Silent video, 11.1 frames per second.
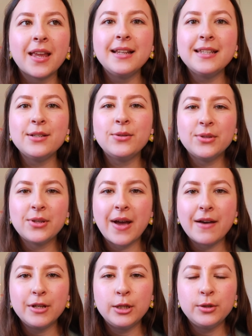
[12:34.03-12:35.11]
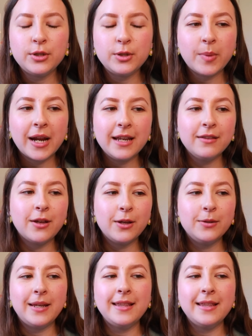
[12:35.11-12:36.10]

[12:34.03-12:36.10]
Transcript: I did also have a lunch break though